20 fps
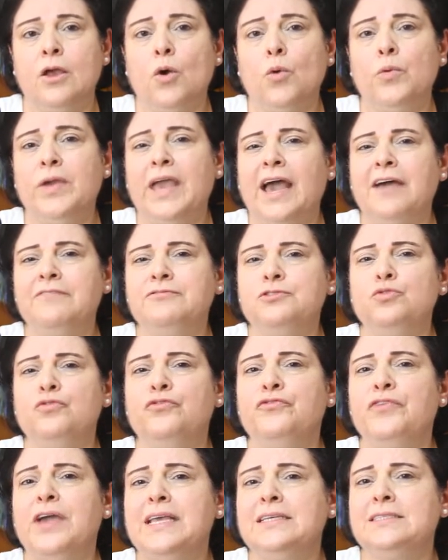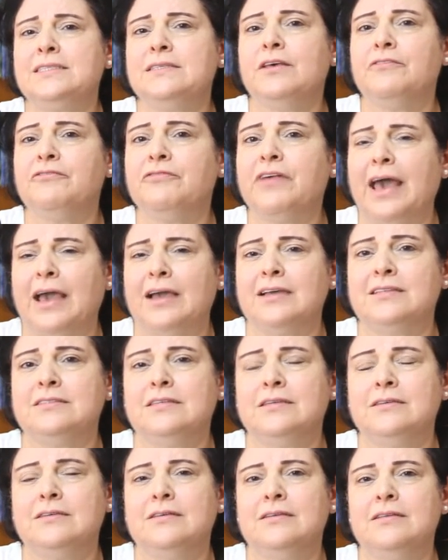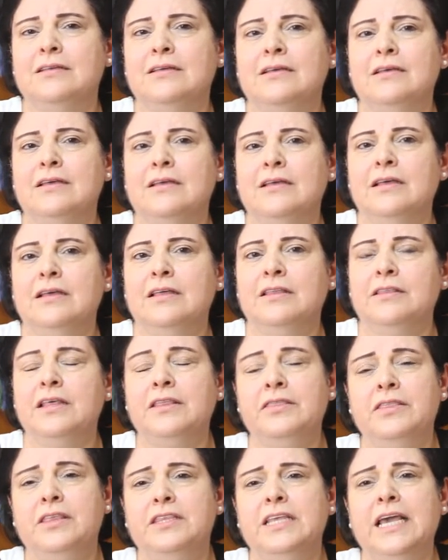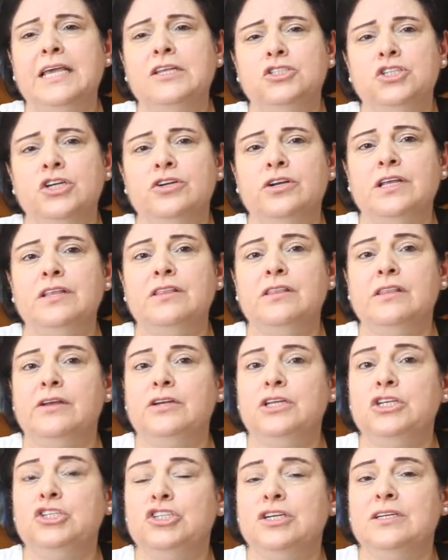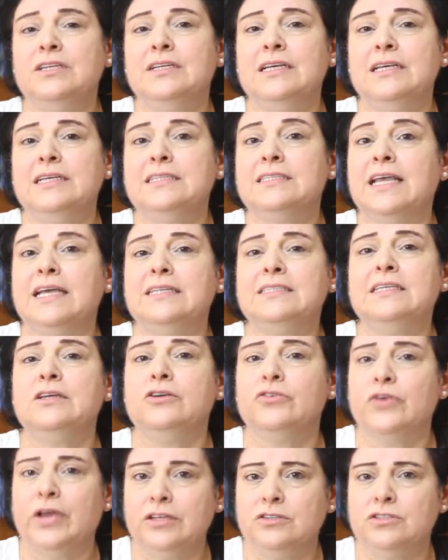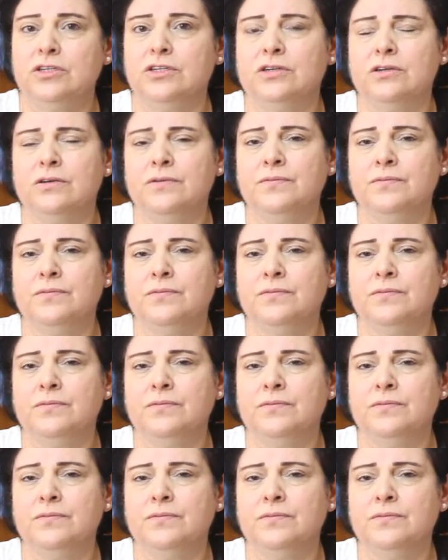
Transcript: We have to face the fact that the danger in the region is getting greater.